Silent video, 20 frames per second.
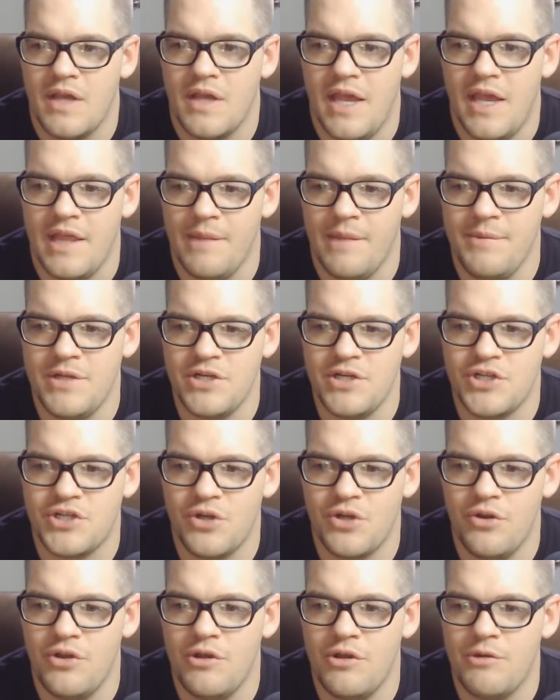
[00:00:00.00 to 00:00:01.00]
And let me just
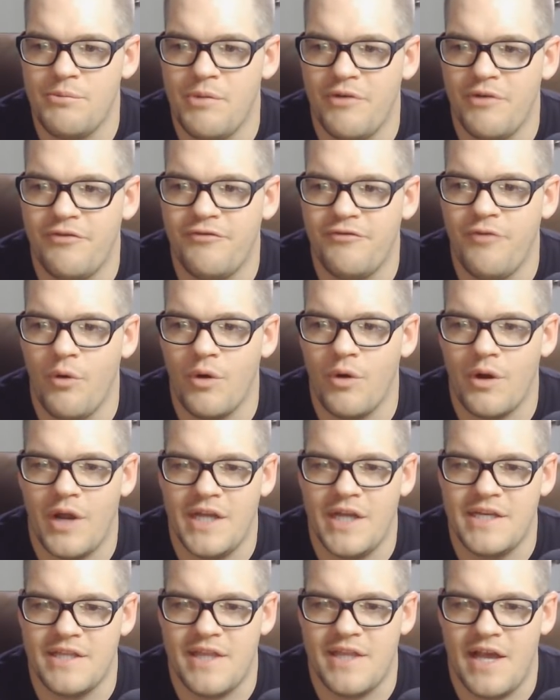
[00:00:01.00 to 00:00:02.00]
show you before
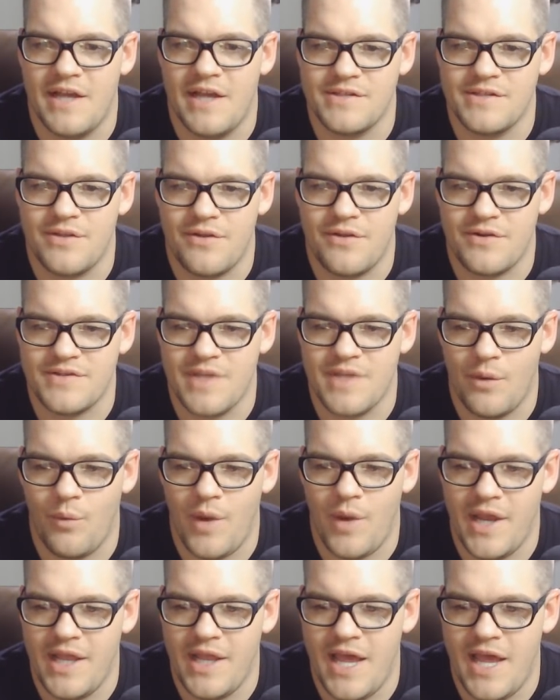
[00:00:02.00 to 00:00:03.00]
I did that. So there's that
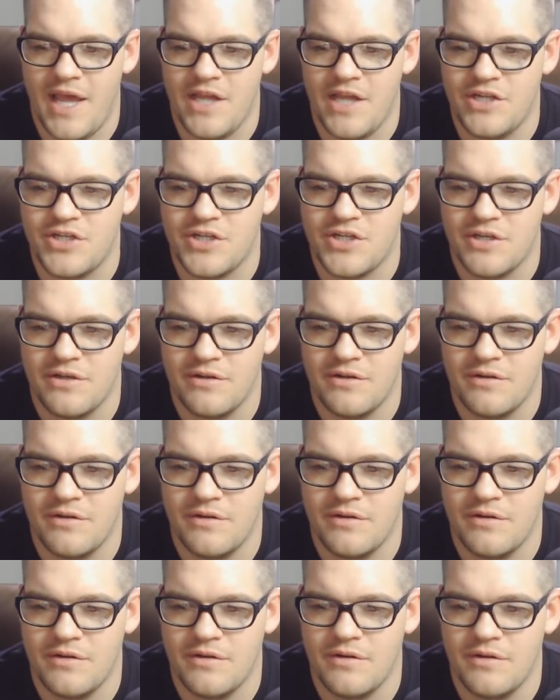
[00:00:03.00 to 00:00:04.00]
white edge.
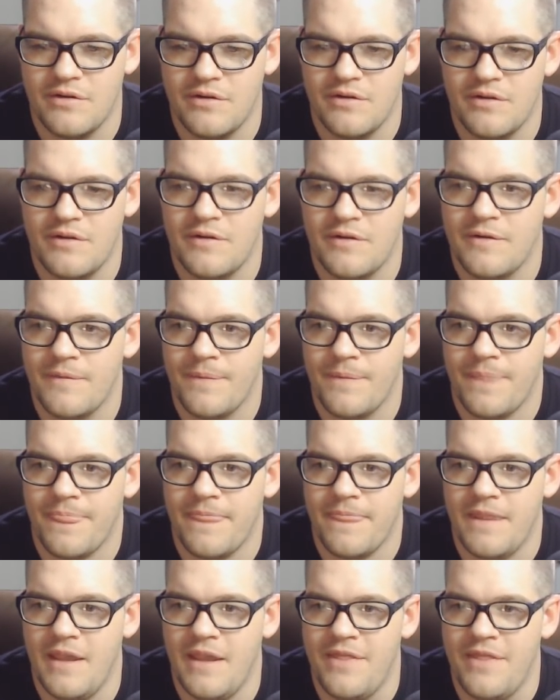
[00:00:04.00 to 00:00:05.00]

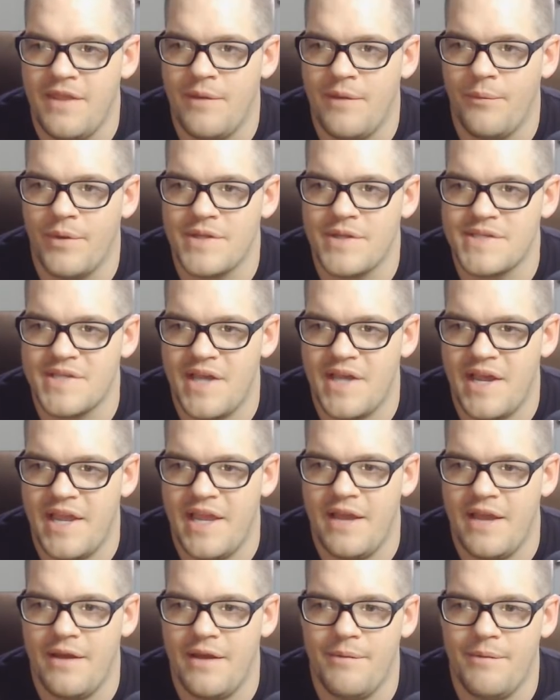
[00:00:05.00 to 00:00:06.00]
And then once
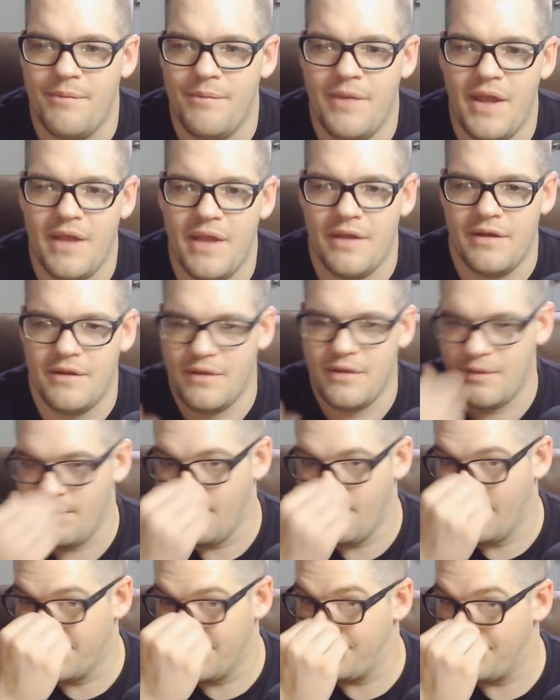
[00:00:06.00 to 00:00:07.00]
I
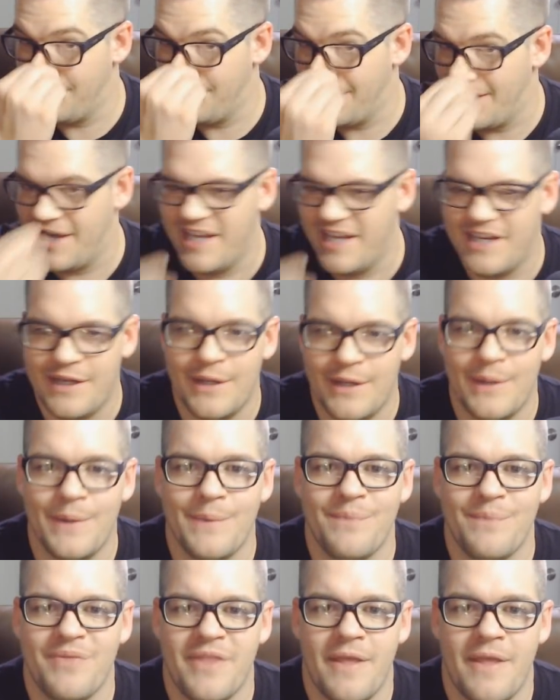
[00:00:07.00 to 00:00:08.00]
multiplied
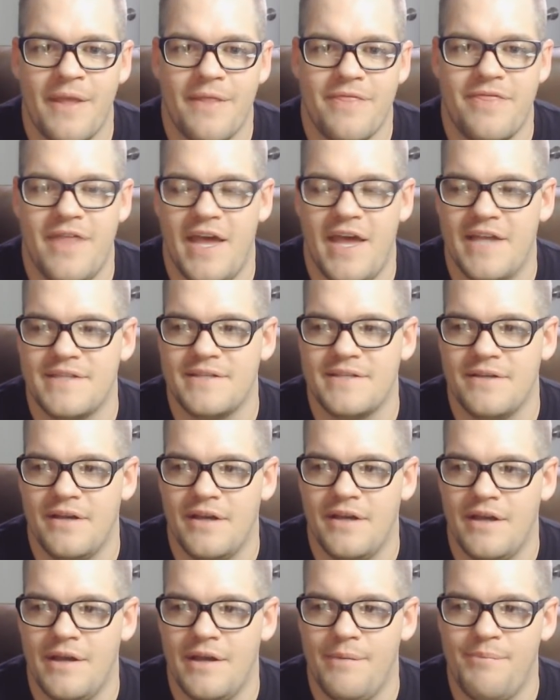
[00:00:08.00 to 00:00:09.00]
that
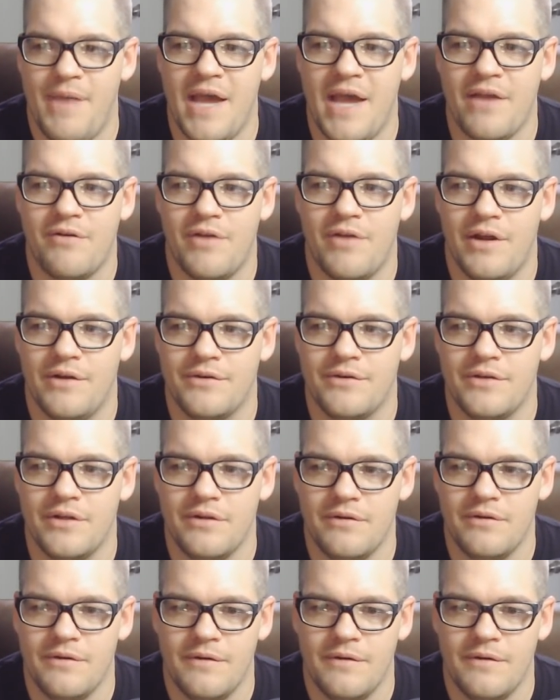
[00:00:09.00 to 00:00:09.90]
background,